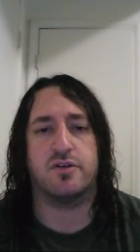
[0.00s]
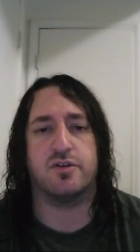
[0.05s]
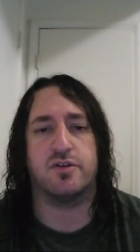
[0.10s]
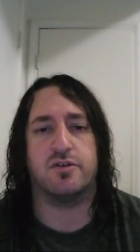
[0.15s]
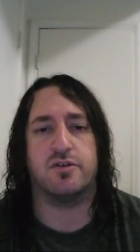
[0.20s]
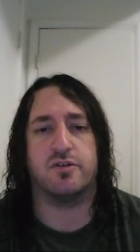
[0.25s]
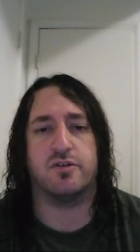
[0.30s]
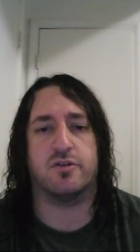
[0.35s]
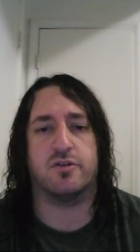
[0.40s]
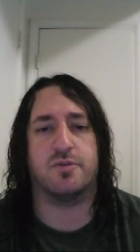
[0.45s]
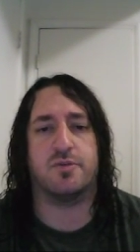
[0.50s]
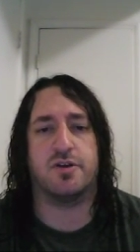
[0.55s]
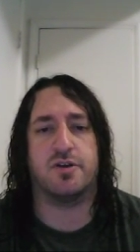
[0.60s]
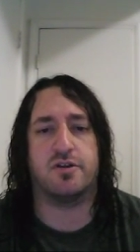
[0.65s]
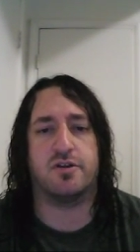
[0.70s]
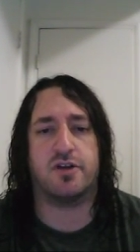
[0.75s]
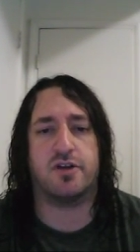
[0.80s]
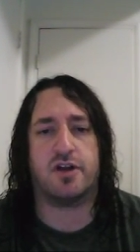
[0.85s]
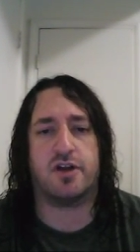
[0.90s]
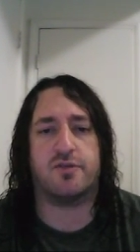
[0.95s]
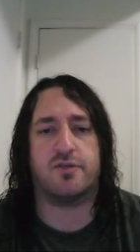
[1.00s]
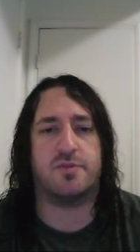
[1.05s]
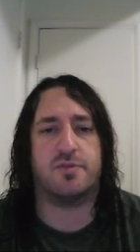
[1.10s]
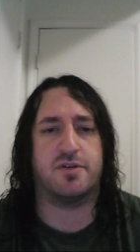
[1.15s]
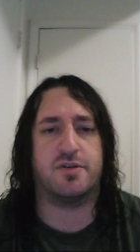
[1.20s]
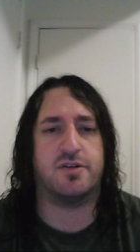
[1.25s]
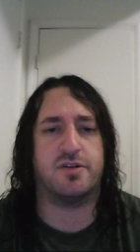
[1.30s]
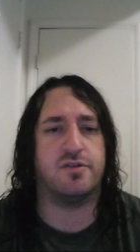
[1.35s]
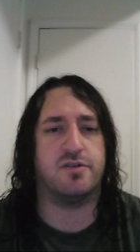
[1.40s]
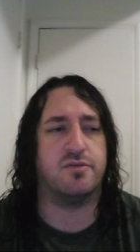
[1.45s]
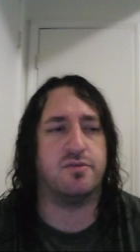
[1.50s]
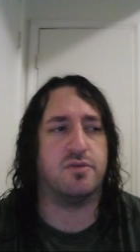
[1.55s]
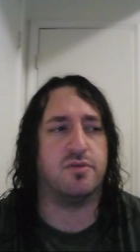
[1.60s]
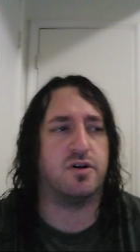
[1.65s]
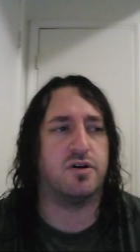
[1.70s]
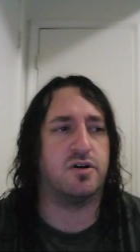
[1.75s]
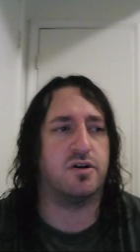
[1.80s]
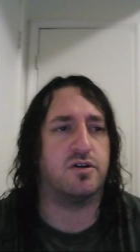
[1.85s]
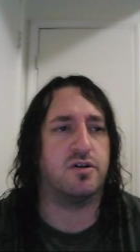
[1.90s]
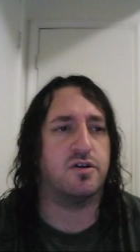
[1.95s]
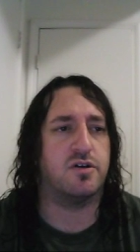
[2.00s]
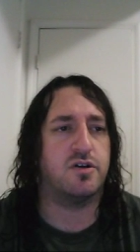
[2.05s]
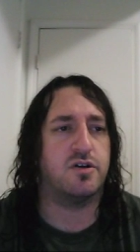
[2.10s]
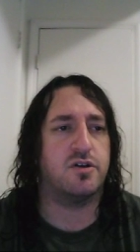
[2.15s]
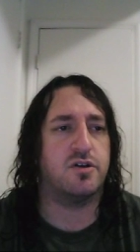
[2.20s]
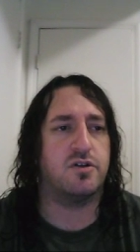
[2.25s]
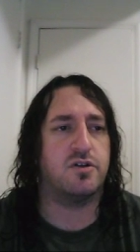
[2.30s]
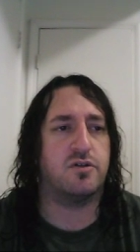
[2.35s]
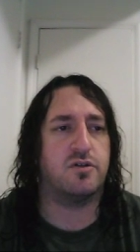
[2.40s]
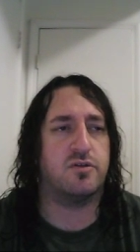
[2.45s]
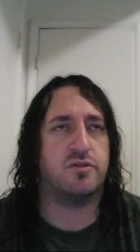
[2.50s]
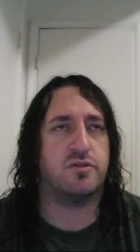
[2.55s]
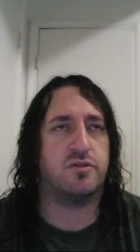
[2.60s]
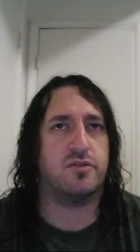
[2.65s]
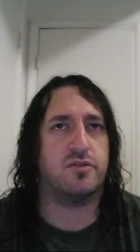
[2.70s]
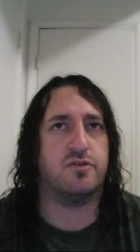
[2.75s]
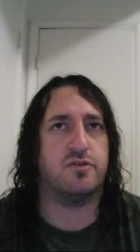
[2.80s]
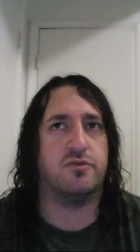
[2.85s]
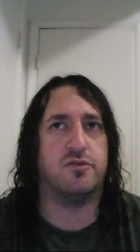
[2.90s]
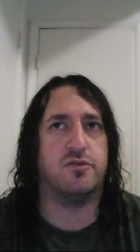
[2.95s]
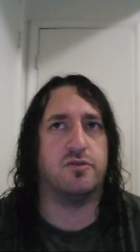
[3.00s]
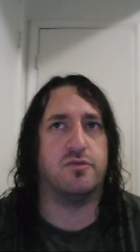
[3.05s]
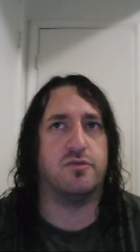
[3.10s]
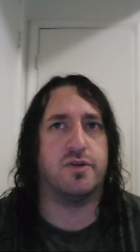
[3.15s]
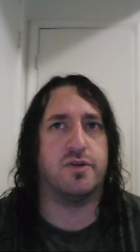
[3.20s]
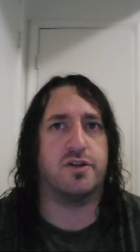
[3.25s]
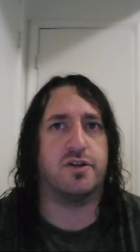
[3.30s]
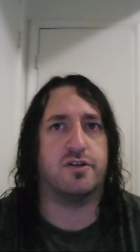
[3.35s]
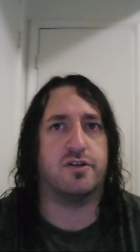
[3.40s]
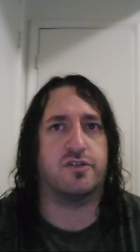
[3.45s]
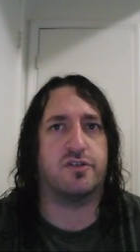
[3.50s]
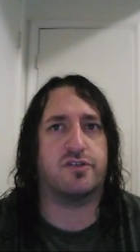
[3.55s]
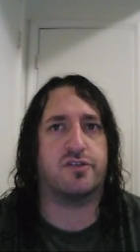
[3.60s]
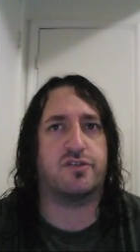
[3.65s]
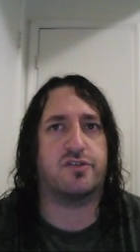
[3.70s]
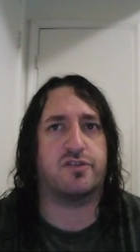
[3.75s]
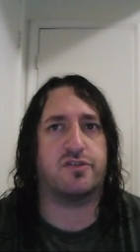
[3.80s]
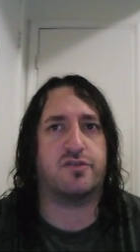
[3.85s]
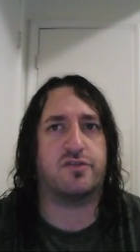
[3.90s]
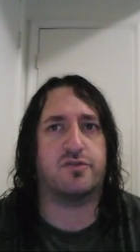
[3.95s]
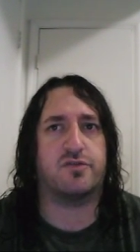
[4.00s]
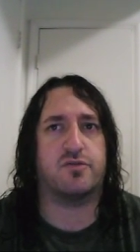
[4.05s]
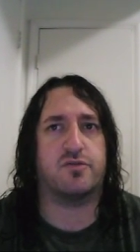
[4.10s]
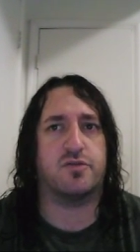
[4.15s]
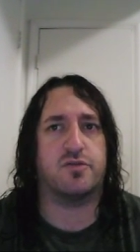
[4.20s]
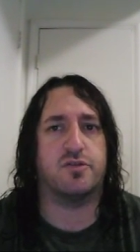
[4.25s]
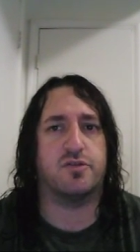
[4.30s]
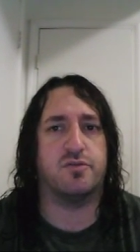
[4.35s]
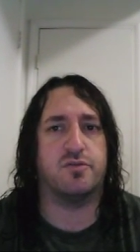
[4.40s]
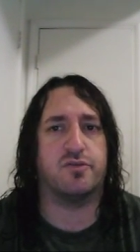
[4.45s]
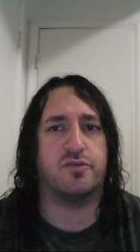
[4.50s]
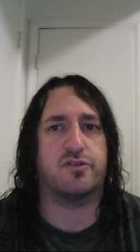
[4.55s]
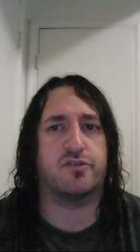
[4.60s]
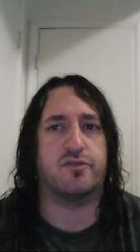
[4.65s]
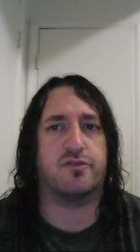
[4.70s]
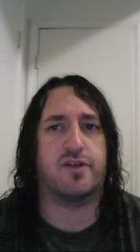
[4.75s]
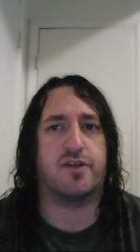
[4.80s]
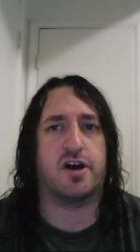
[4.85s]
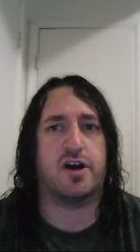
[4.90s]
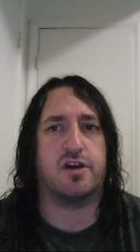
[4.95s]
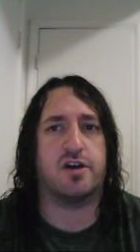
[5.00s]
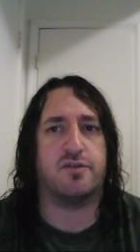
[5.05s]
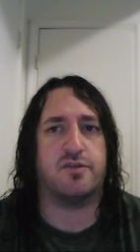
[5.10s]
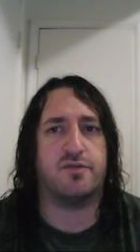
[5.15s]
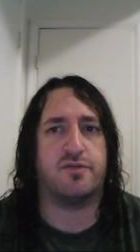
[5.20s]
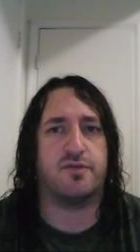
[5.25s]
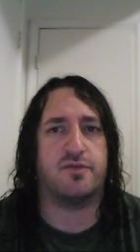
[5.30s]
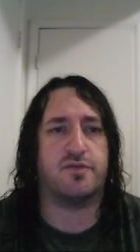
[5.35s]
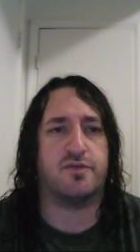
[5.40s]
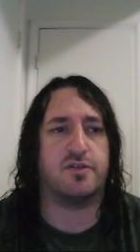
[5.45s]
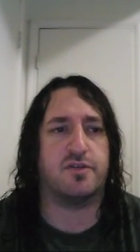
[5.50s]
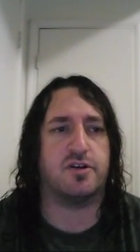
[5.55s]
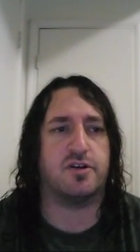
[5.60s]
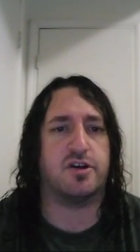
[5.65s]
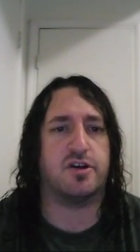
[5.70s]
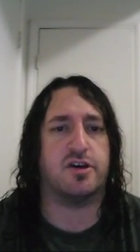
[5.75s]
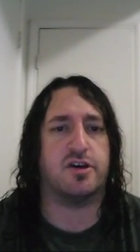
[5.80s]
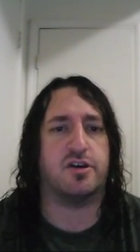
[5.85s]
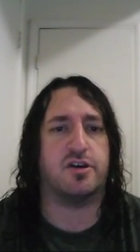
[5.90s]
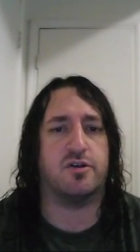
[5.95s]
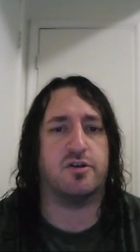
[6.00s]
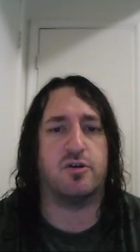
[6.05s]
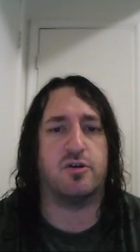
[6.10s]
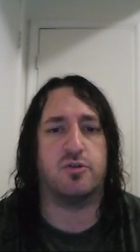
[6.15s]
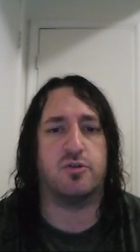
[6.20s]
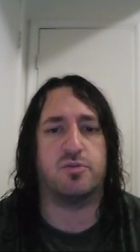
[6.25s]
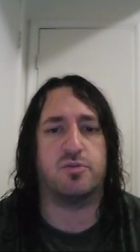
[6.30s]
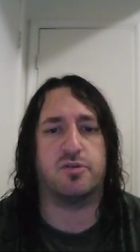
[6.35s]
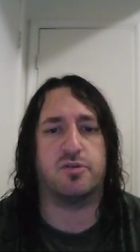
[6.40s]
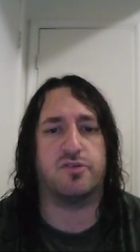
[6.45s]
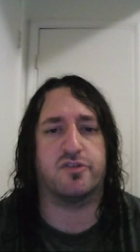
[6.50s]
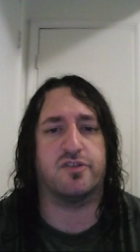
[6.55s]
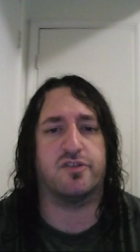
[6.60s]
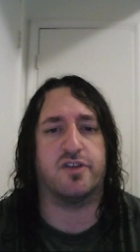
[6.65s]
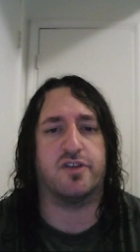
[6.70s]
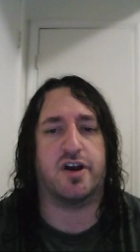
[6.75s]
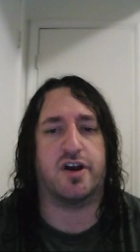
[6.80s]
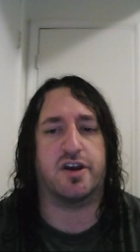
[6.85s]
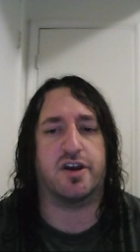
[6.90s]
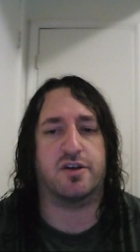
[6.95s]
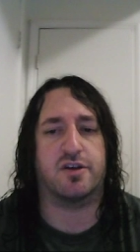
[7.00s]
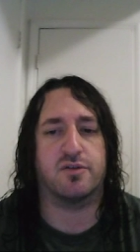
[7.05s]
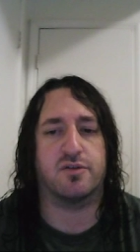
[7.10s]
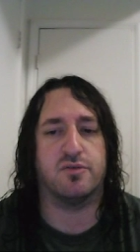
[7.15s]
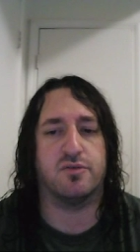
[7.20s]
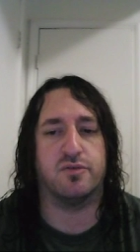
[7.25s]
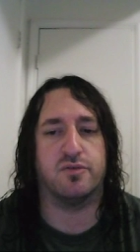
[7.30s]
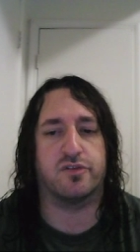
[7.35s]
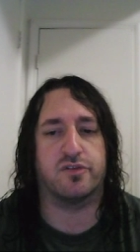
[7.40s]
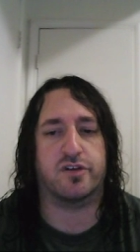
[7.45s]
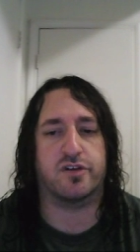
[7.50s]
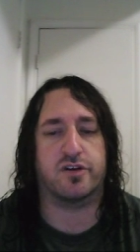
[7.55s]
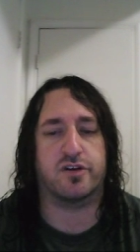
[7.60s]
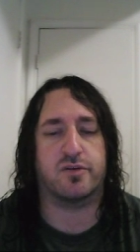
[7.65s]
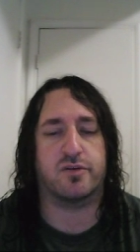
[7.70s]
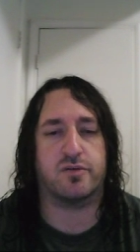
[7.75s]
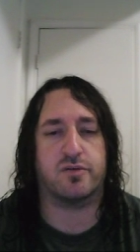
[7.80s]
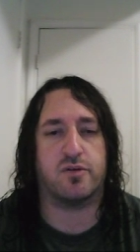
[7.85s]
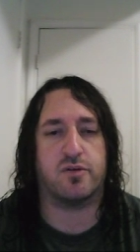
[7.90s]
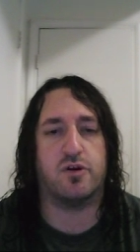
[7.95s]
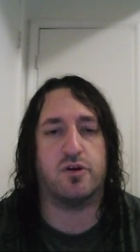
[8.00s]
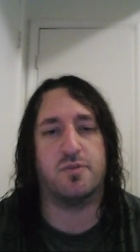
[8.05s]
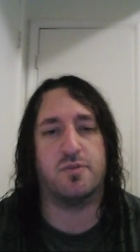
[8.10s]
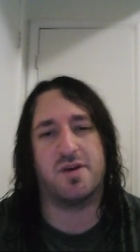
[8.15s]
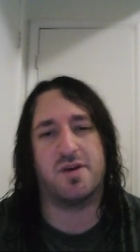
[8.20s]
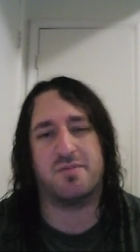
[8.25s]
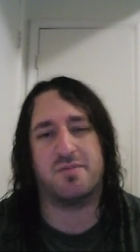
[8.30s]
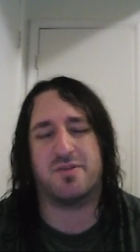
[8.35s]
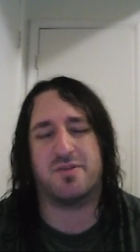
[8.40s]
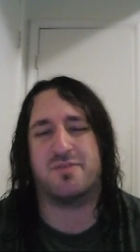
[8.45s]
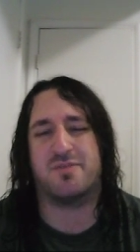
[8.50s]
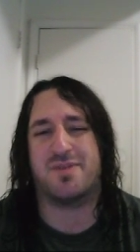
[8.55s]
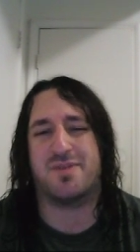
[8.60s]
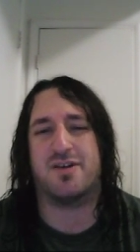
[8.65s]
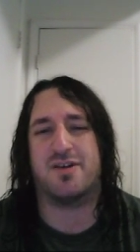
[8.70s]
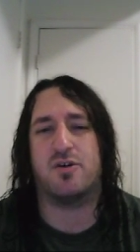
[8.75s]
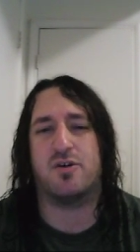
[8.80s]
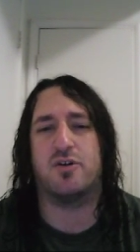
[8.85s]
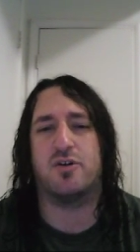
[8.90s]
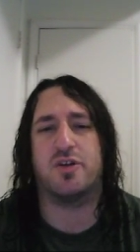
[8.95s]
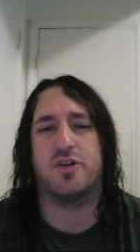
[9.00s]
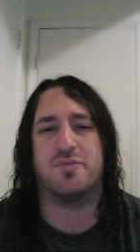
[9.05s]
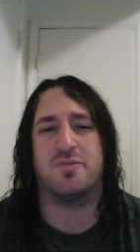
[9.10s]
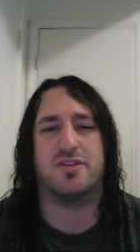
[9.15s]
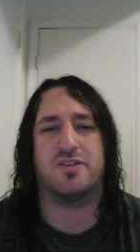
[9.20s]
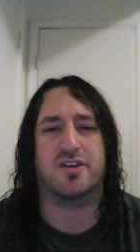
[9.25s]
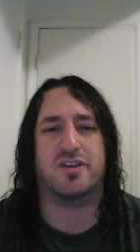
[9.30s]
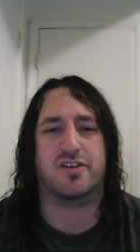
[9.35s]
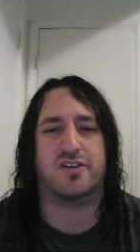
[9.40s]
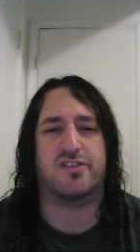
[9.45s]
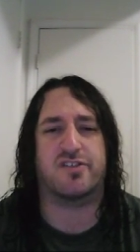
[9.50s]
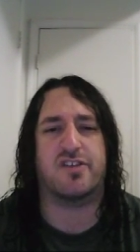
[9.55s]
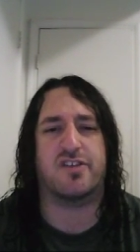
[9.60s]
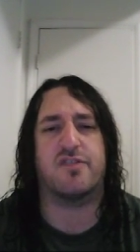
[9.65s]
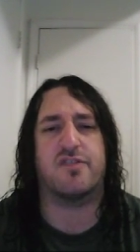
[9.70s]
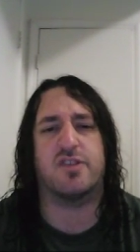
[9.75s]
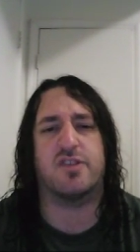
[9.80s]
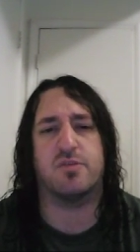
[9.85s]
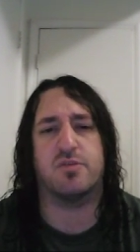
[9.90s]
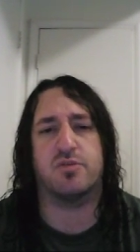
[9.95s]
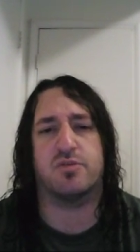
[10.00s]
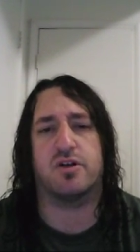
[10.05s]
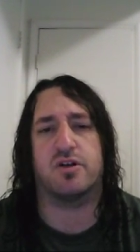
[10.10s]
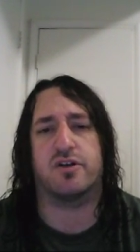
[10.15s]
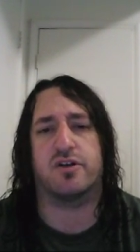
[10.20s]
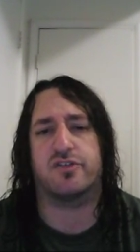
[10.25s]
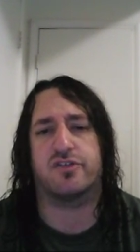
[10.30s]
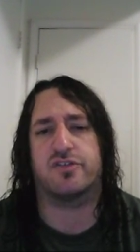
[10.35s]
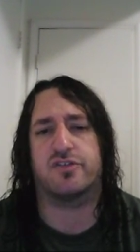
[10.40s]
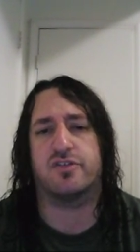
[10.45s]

You know what I mean? God forbid you witness or you survive a old person dying who's like old, but by old I mean like 70 plus,